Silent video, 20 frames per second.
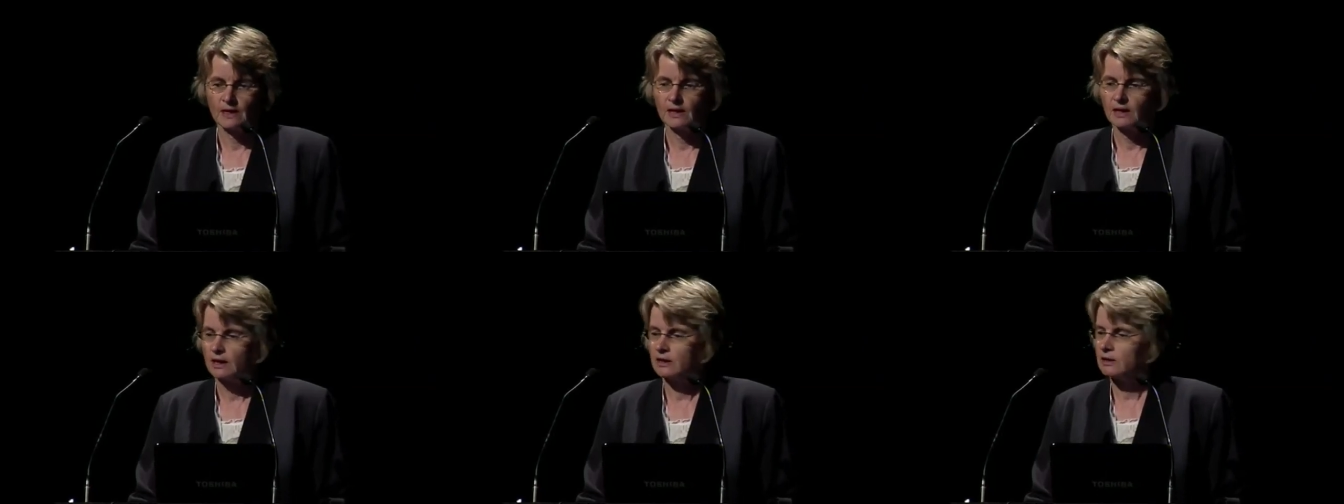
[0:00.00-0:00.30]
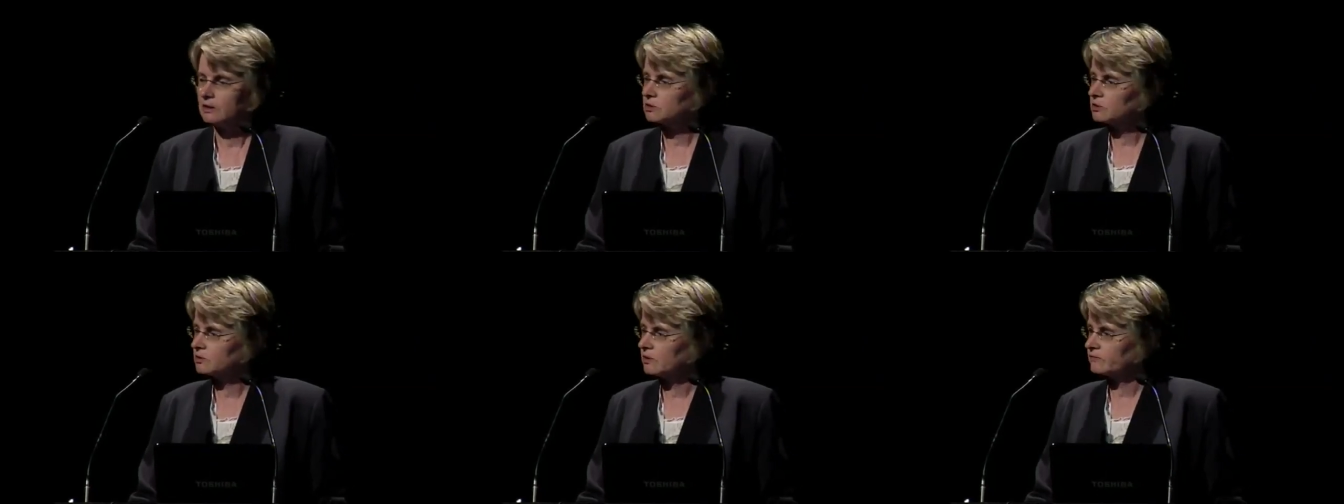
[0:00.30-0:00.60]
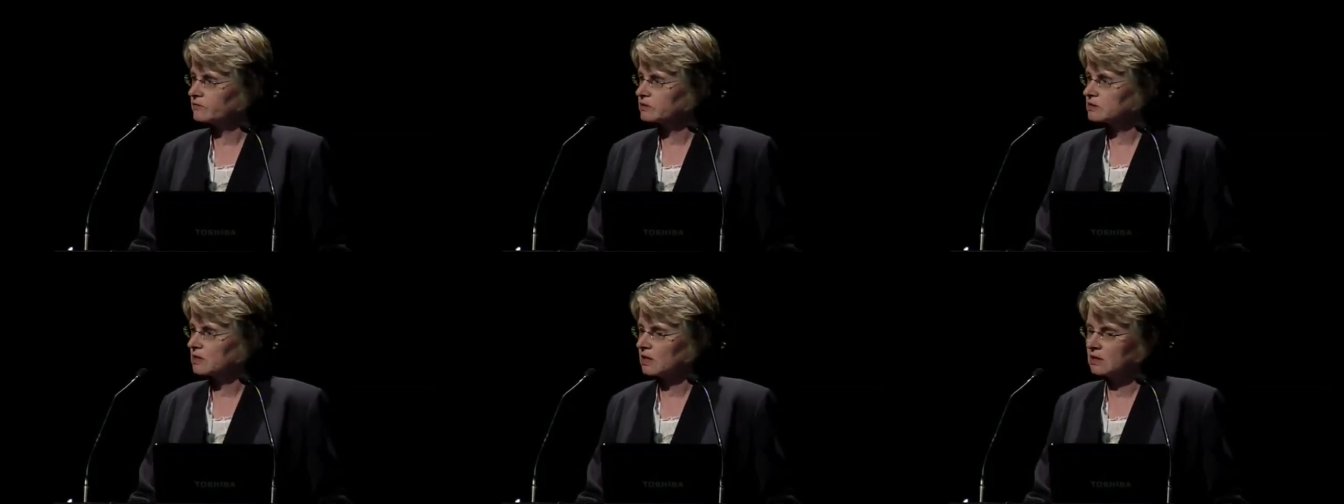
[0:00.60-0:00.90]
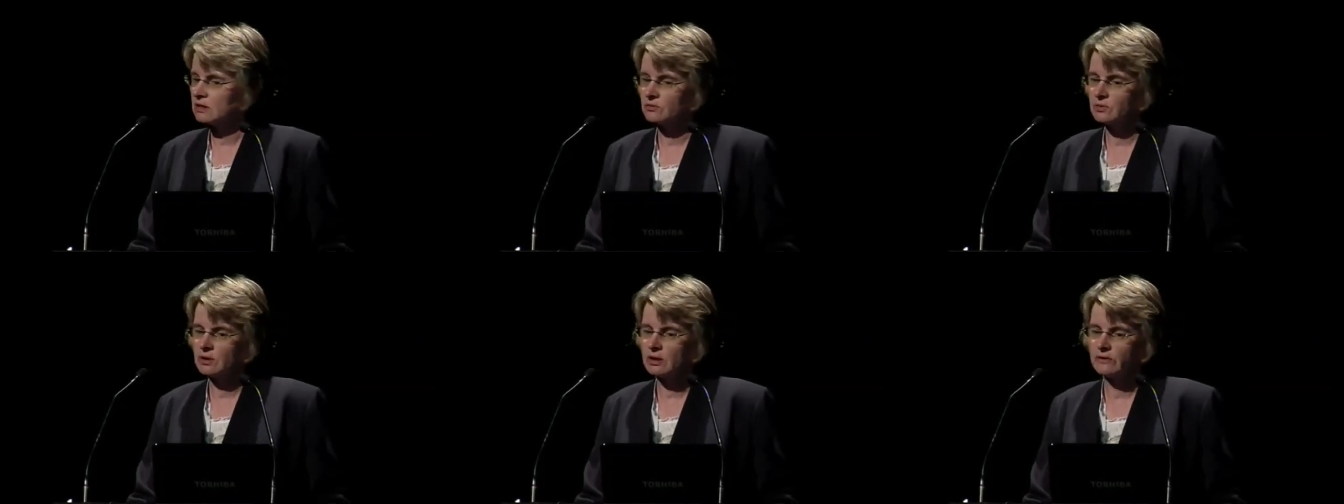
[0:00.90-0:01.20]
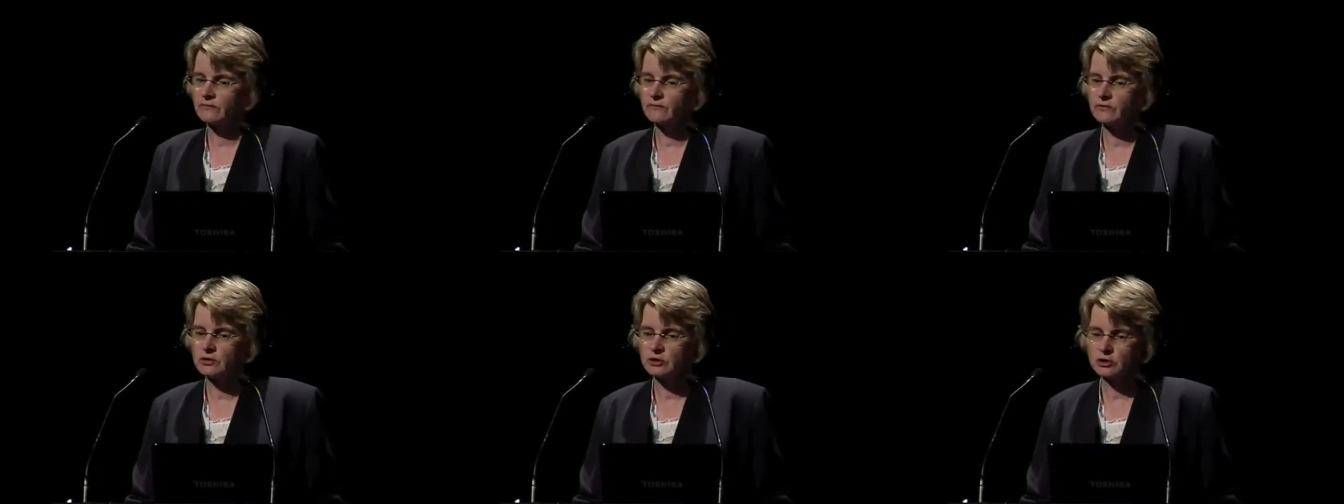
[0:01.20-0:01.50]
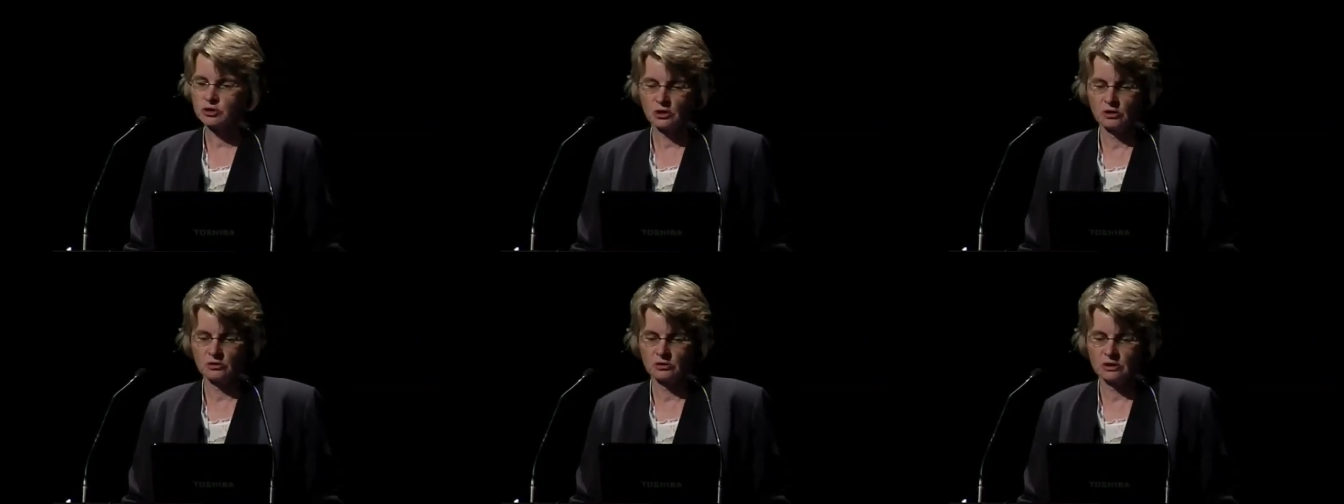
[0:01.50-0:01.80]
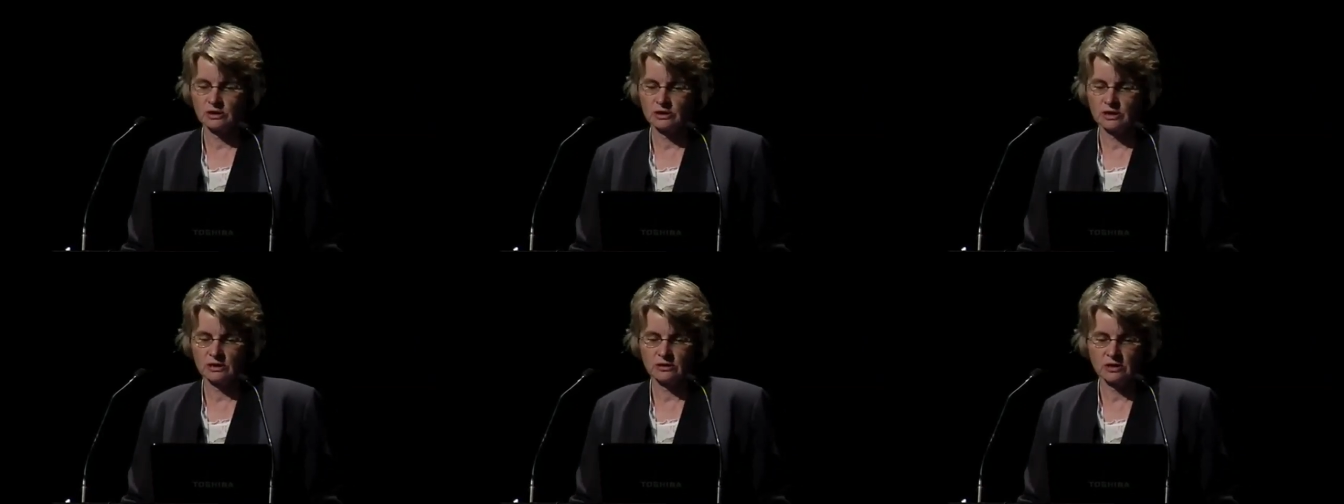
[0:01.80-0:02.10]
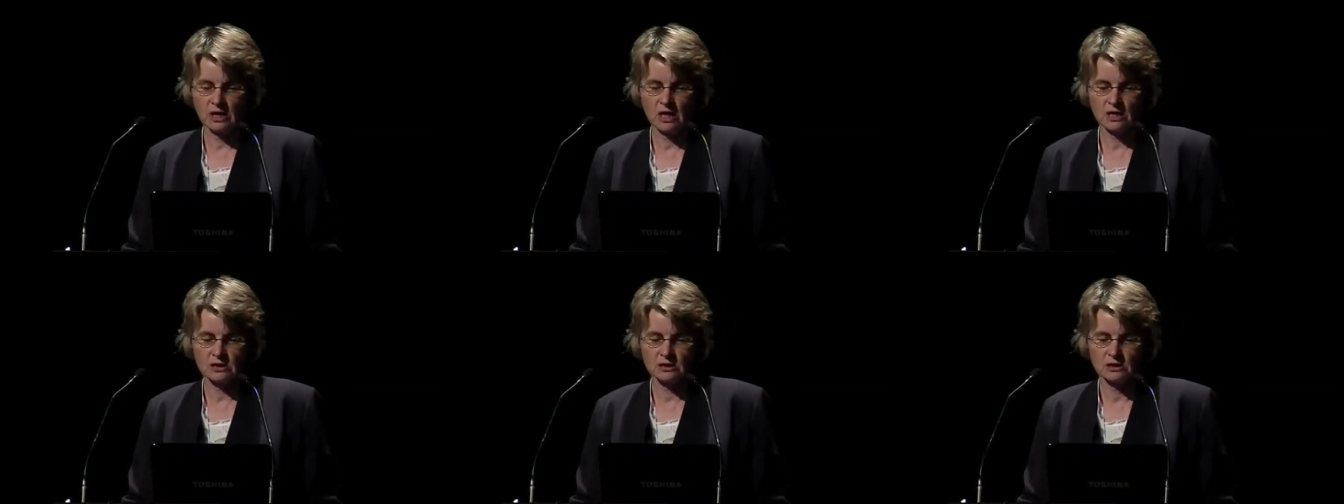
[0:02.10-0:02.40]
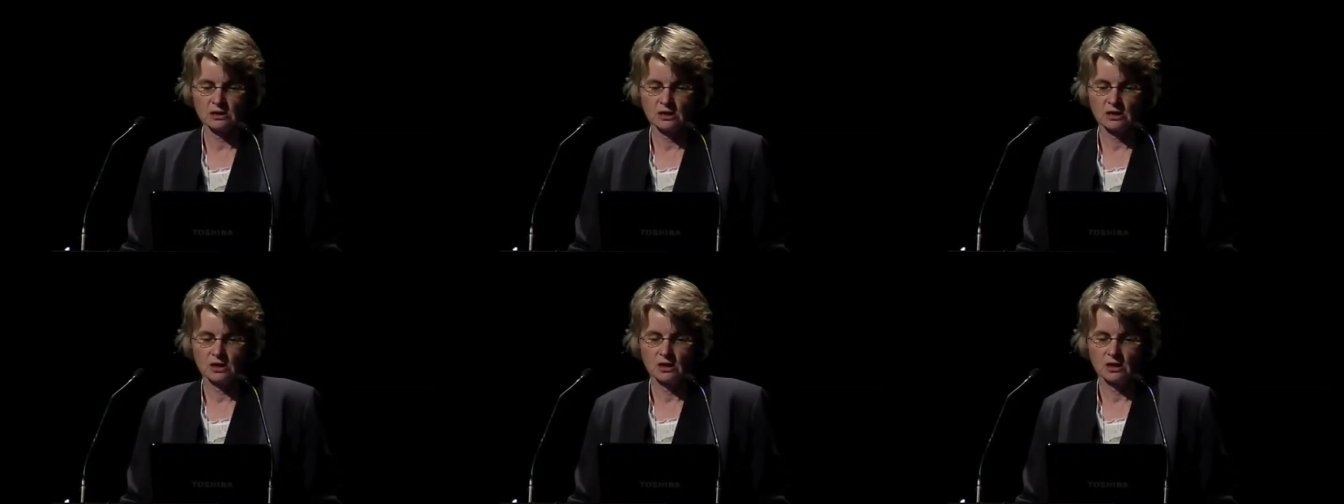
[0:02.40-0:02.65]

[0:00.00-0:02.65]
And I do have to say that when I first showed Clare that,